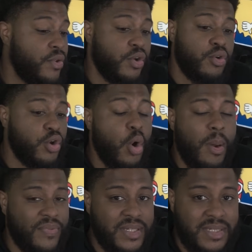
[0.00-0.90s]
You don't know
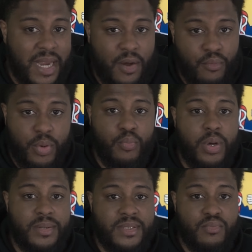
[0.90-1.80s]
if the Zion
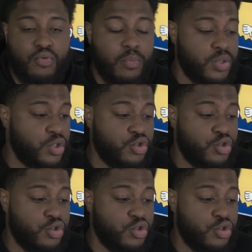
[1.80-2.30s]
Williamson rumors are